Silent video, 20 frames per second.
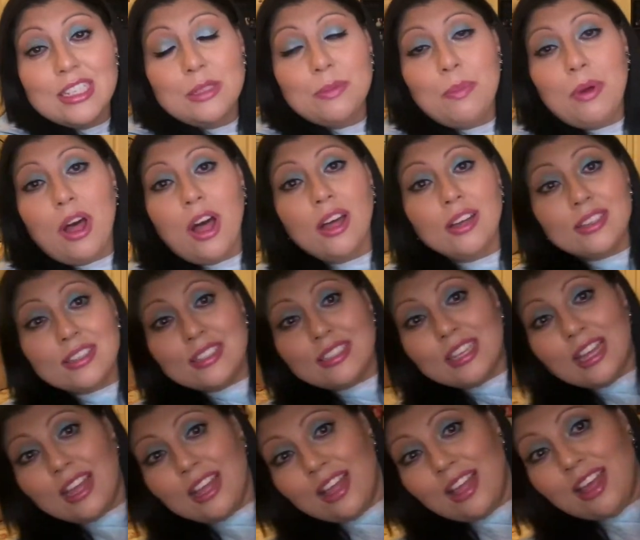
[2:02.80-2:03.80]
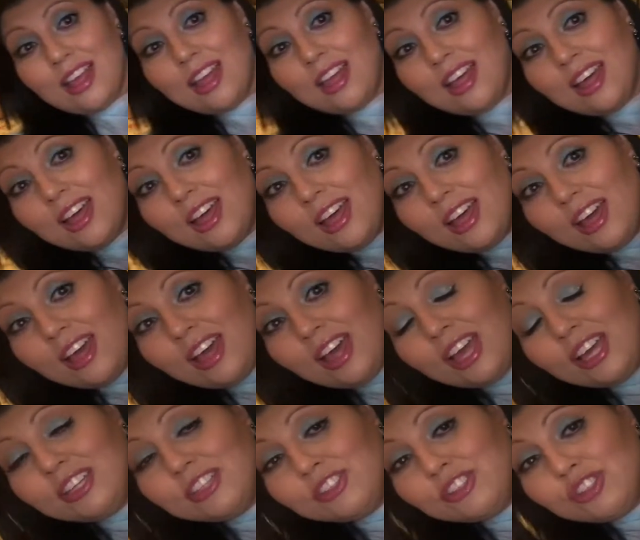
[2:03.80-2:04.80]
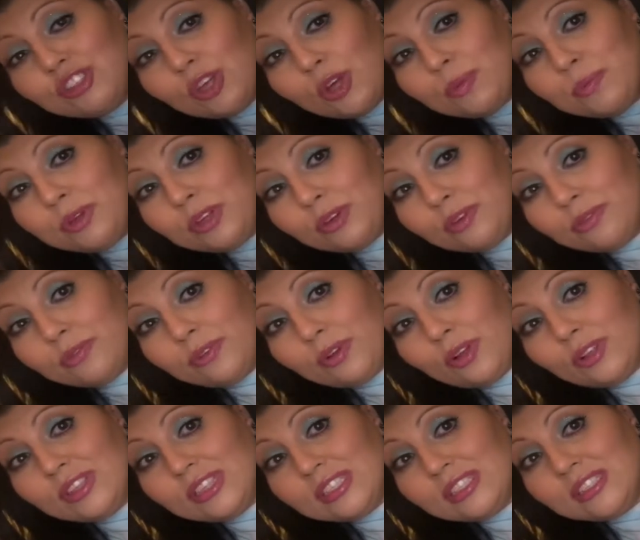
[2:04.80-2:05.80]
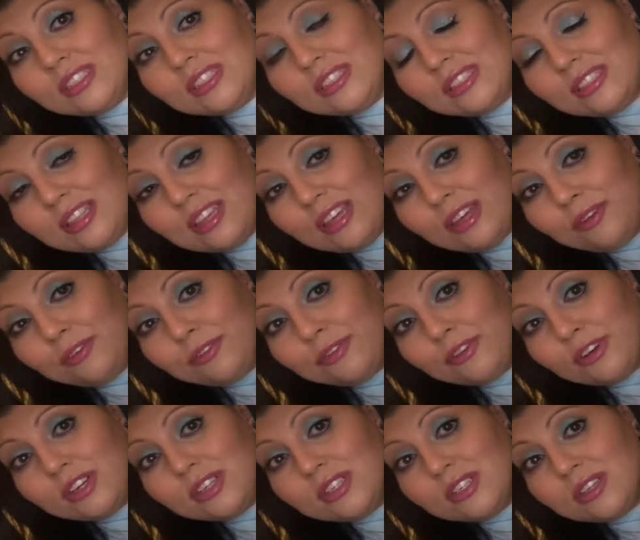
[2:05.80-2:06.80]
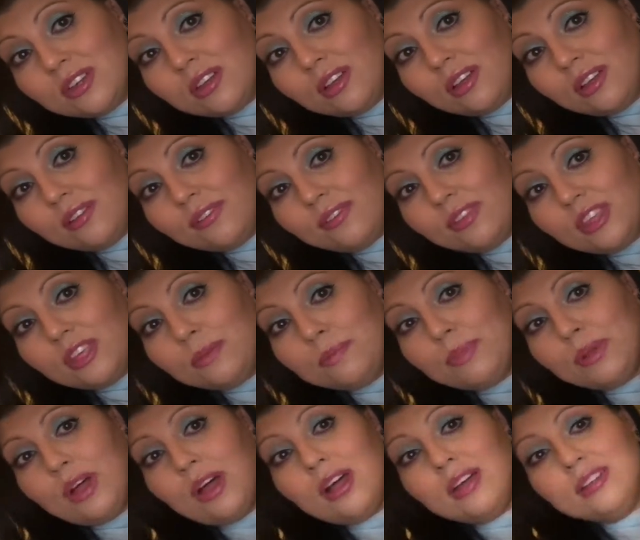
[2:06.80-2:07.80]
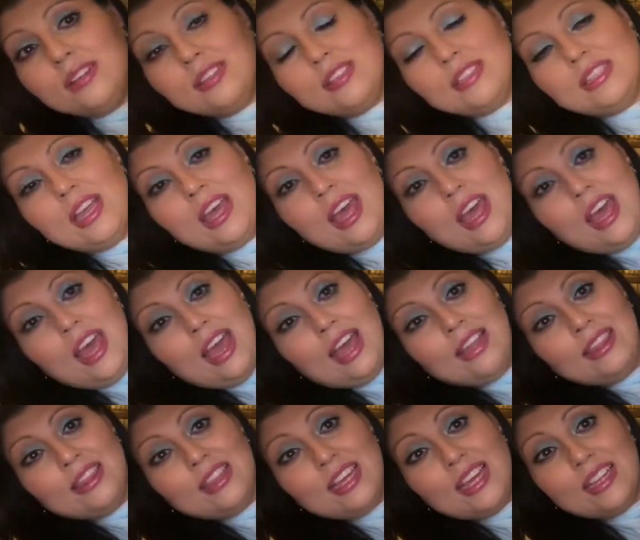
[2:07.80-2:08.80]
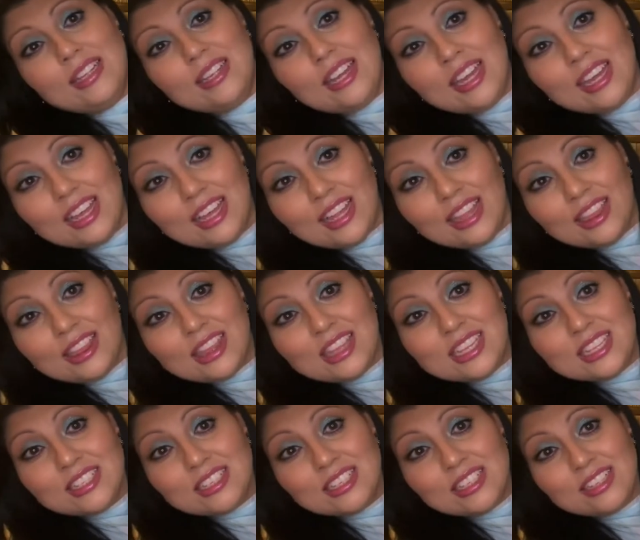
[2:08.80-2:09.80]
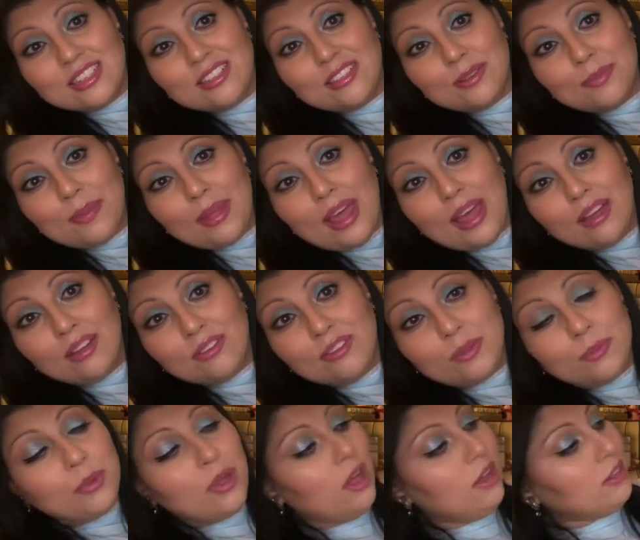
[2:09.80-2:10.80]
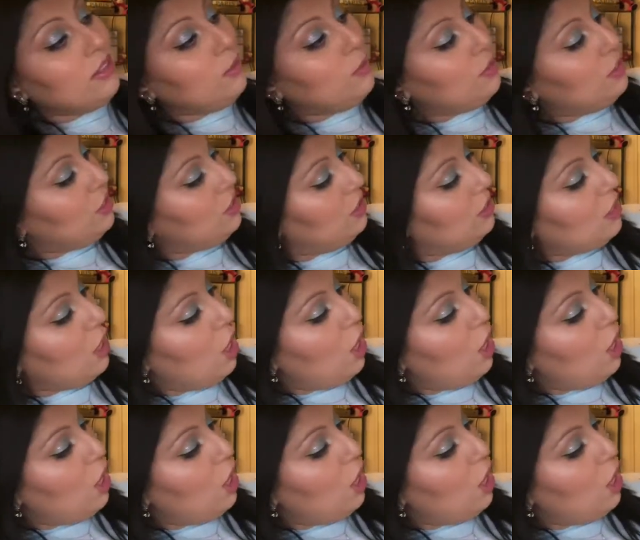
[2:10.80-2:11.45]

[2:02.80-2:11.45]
box is so beautiful. This is the front of the box, and then this is the back of the box, which is